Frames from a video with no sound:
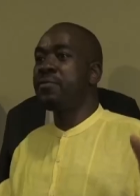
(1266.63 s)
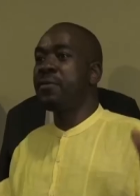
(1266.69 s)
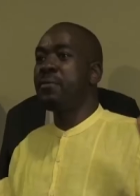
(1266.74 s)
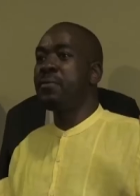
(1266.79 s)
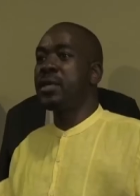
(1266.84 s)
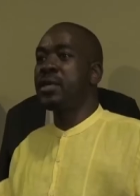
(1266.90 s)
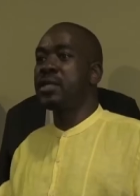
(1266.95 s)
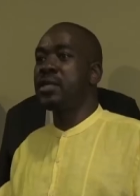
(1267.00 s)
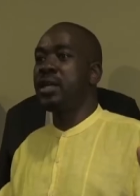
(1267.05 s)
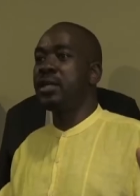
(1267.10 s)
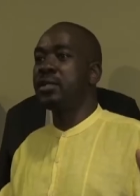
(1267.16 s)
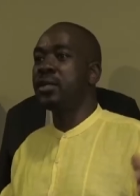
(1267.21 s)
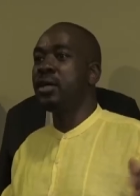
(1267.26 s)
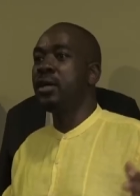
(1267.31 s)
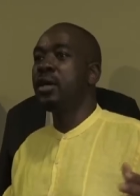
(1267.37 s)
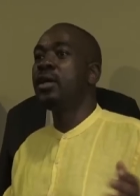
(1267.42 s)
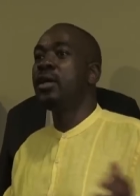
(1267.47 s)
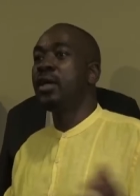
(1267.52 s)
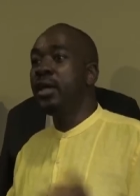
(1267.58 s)
for business.
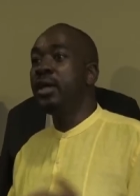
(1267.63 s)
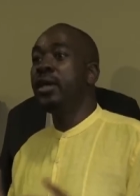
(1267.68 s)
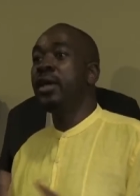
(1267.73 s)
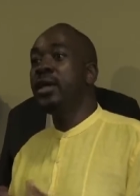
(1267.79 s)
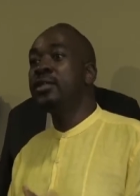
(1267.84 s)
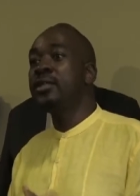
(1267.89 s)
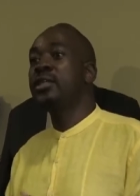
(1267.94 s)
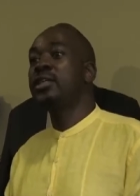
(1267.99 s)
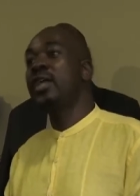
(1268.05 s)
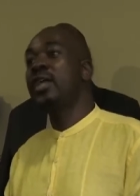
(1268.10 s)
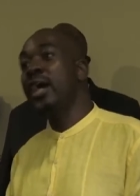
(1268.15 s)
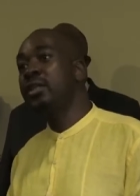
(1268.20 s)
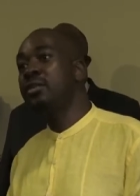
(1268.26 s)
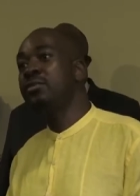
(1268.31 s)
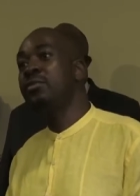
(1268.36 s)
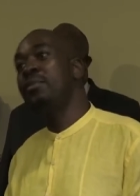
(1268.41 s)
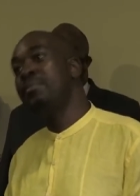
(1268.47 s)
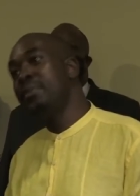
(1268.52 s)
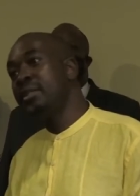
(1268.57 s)
He is
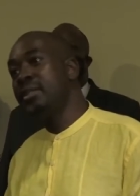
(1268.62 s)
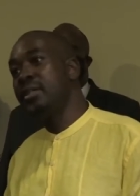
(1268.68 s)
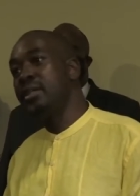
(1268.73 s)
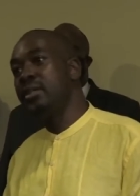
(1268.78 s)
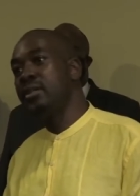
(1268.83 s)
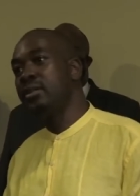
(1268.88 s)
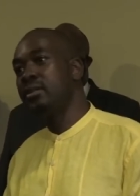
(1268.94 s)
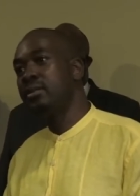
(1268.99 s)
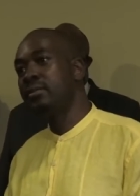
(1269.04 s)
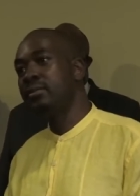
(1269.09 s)
shut for business.